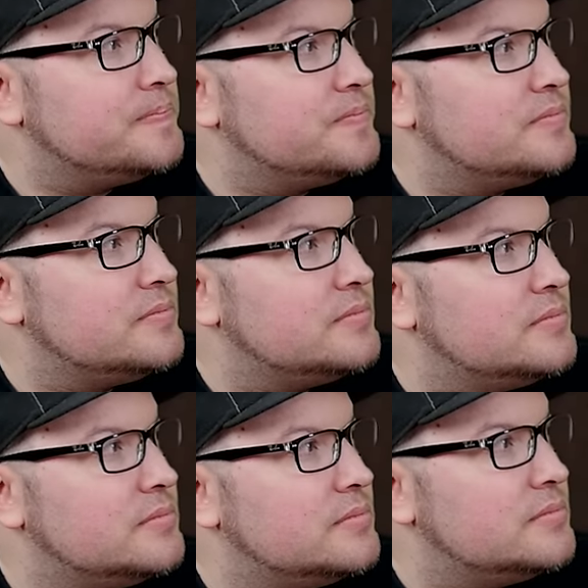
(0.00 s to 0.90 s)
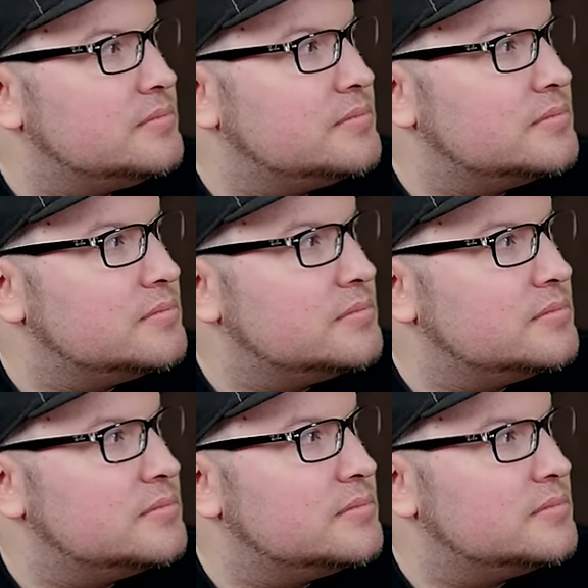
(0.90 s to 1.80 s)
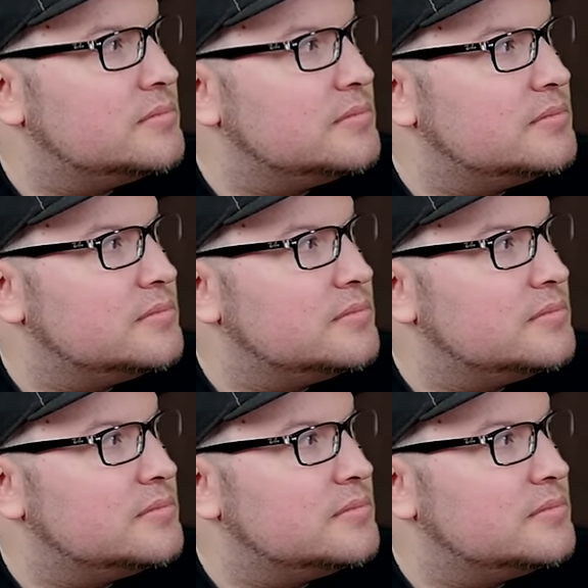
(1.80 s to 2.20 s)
[no speech]